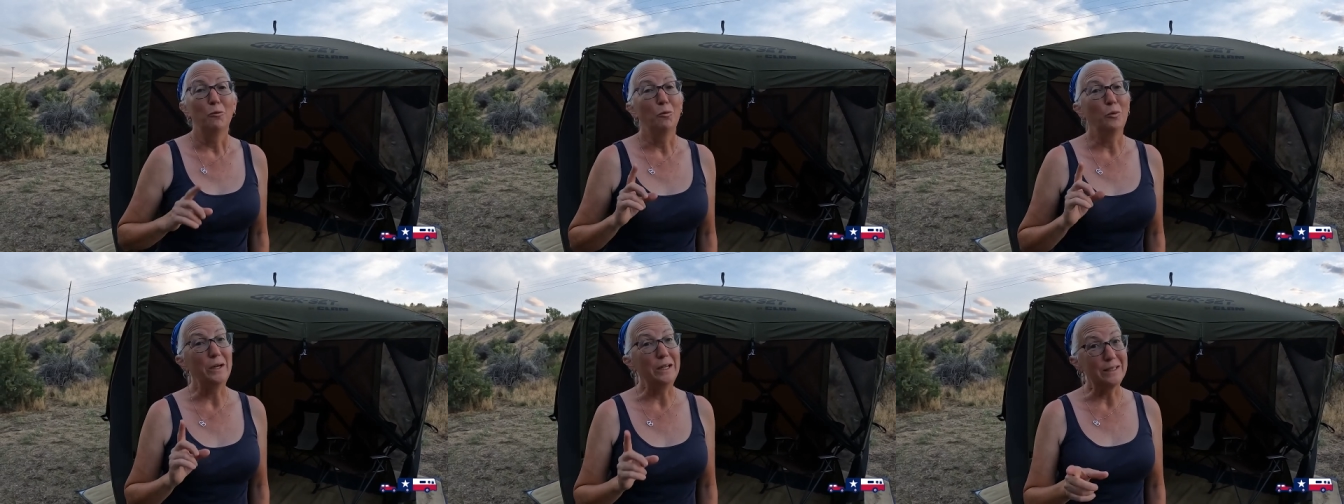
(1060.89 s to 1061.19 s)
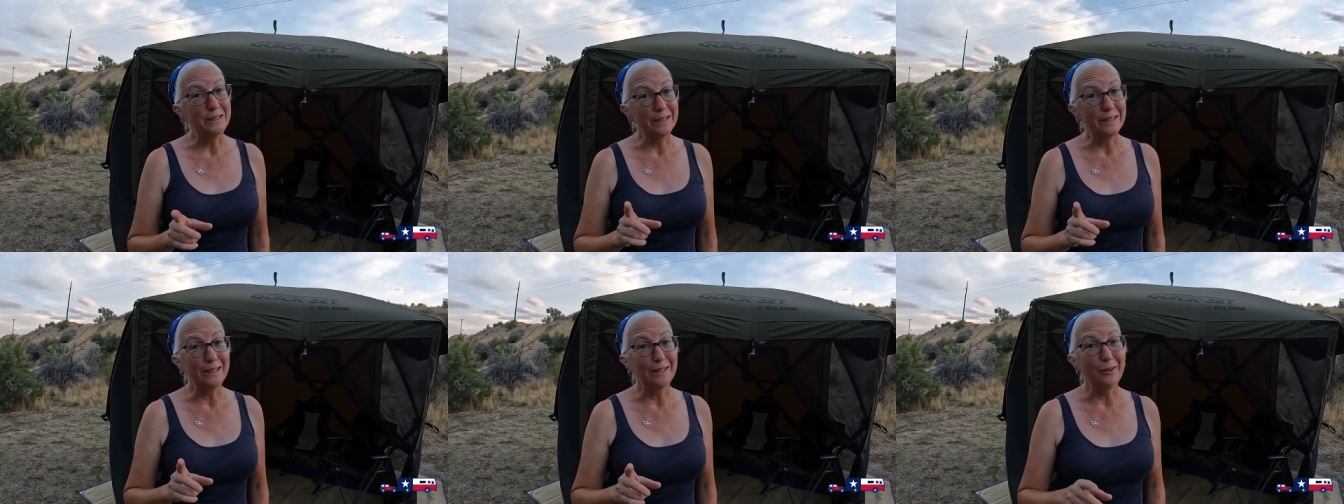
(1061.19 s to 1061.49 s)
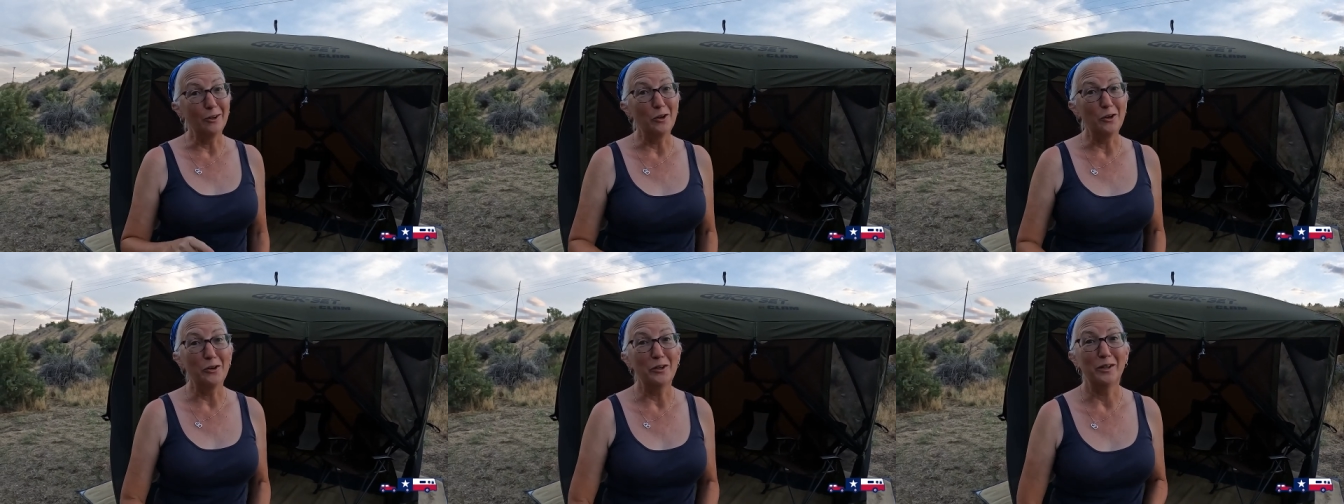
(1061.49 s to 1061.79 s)
We did
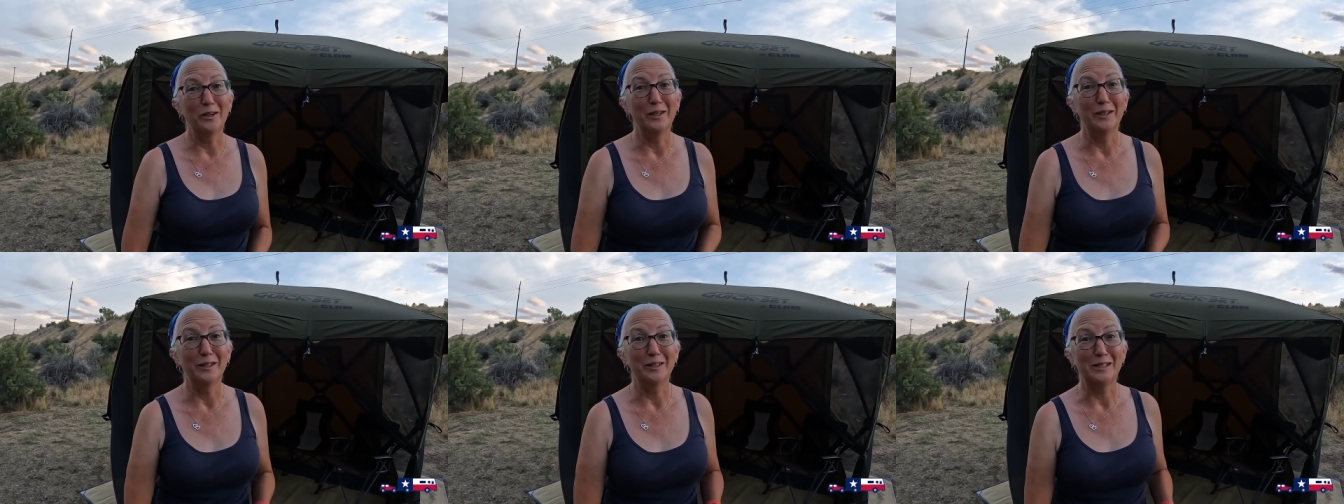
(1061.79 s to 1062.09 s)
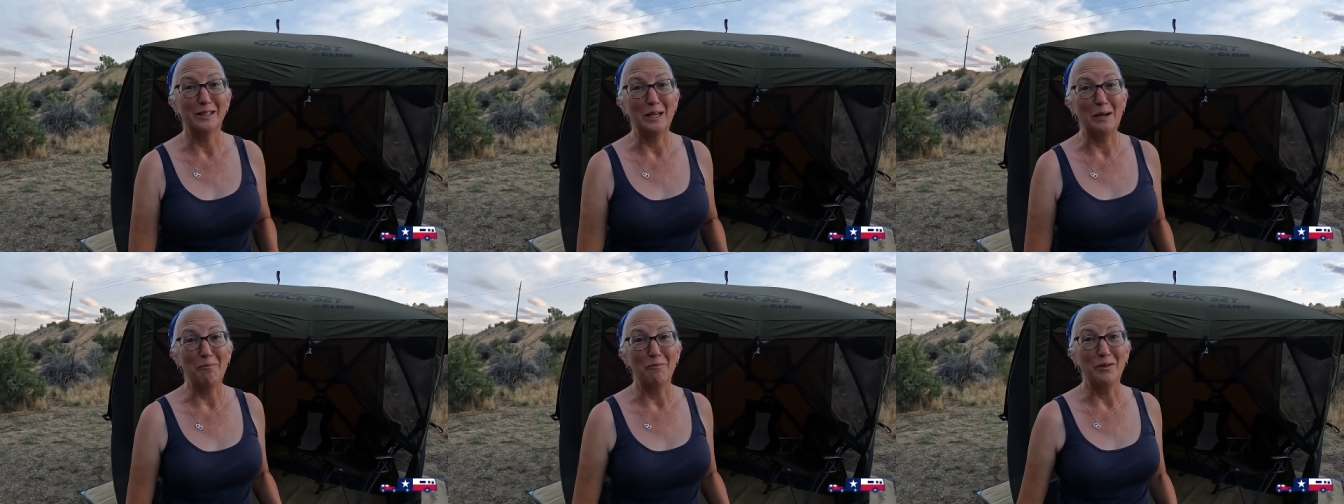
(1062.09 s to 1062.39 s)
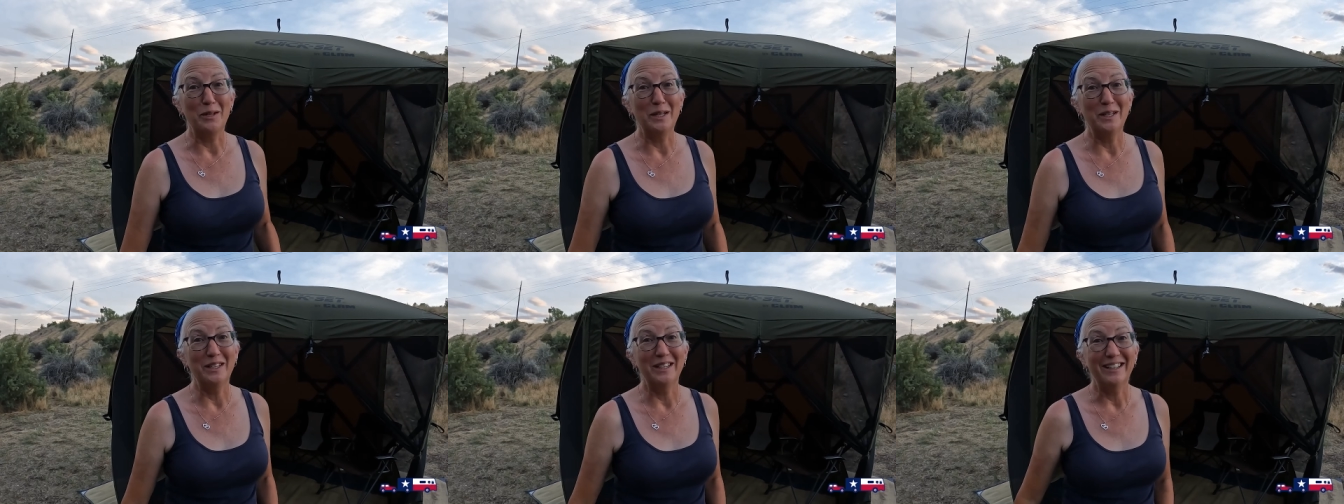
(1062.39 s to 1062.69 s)
learn a little
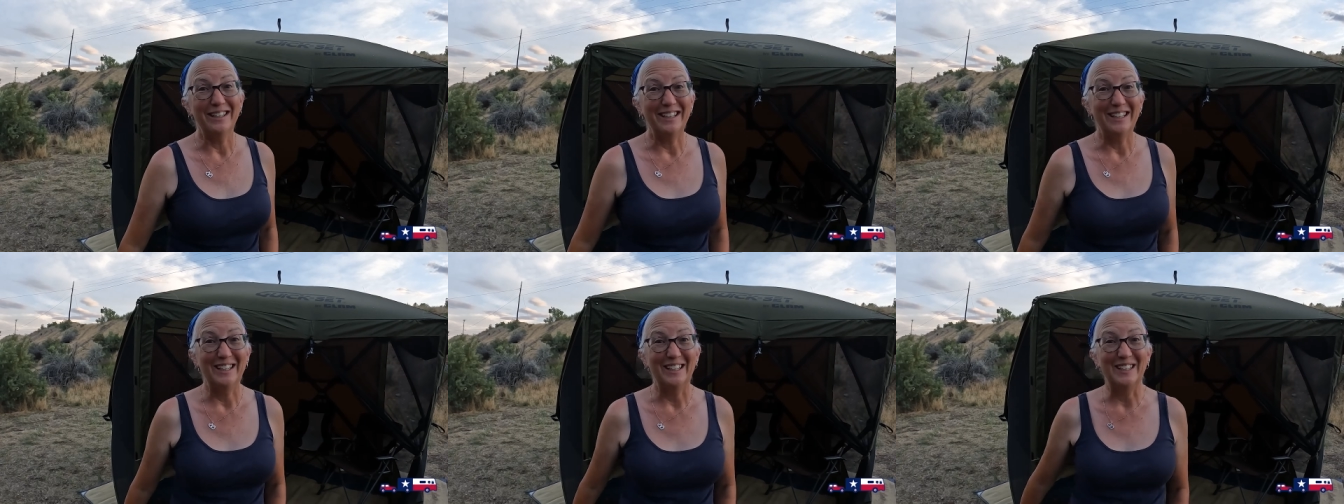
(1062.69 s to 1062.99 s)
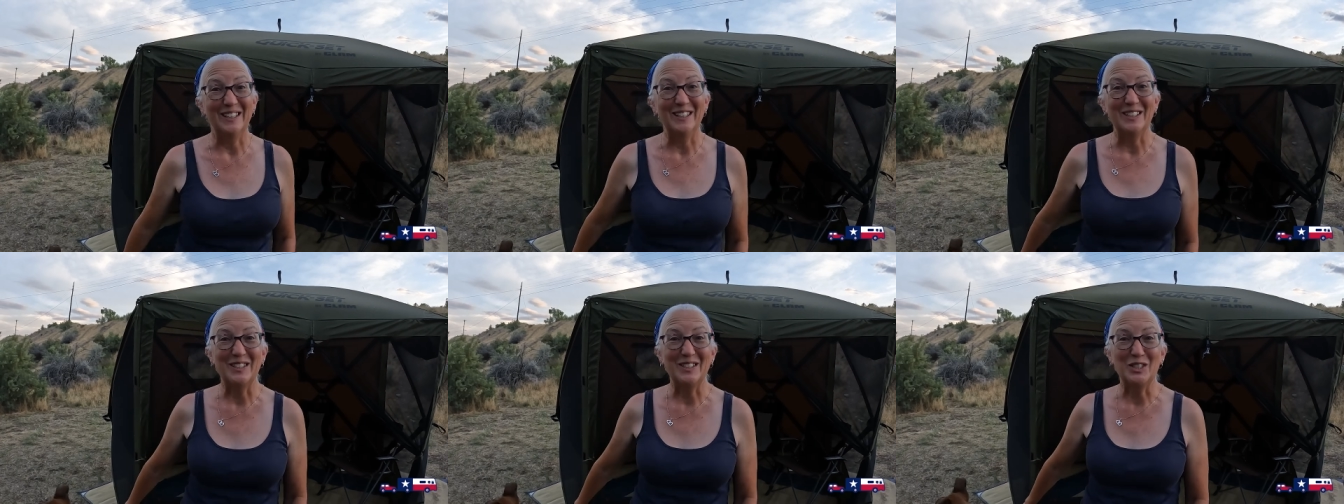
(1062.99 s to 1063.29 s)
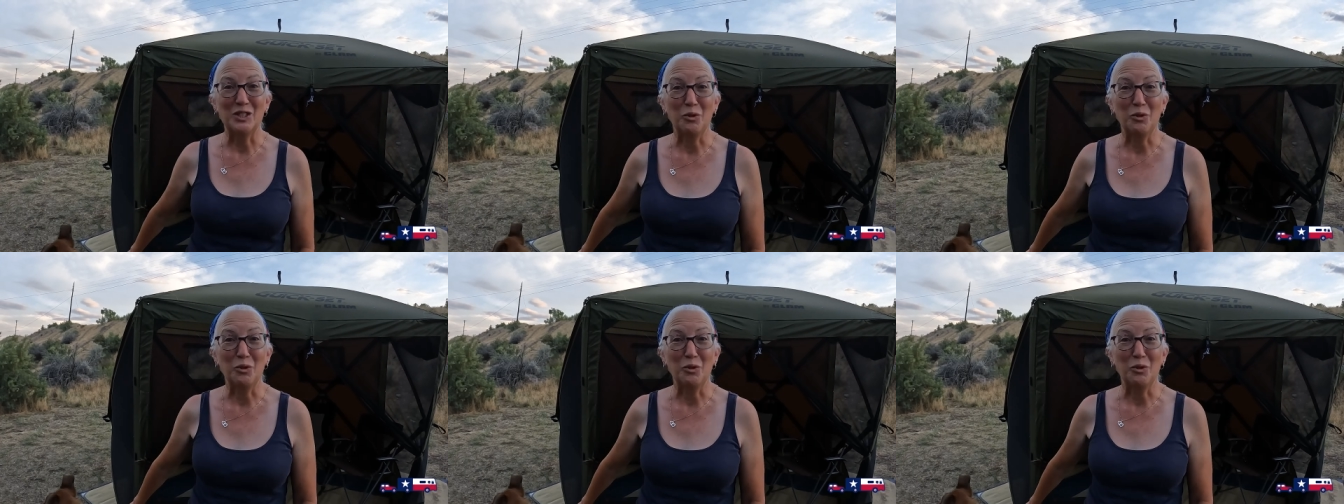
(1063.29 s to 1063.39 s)
something uh,